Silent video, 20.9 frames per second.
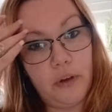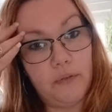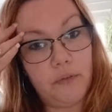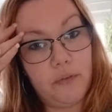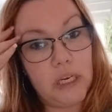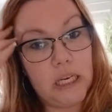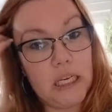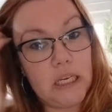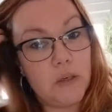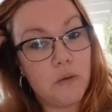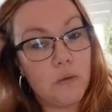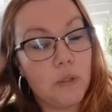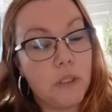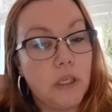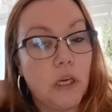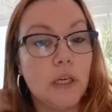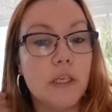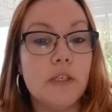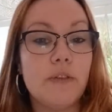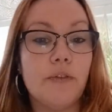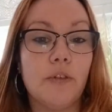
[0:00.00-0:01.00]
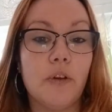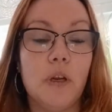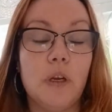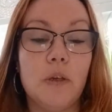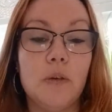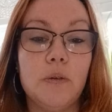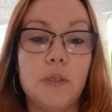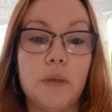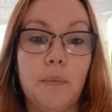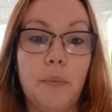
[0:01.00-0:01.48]
of a needle size for a
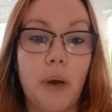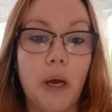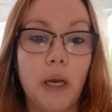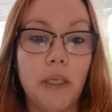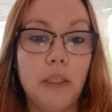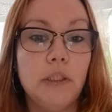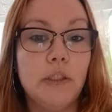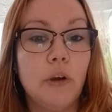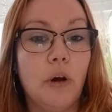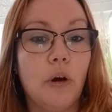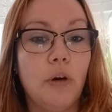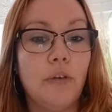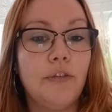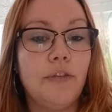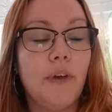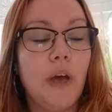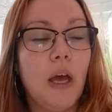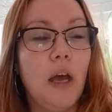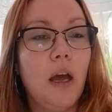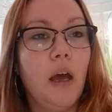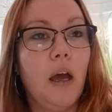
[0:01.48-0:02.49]
looser bind off.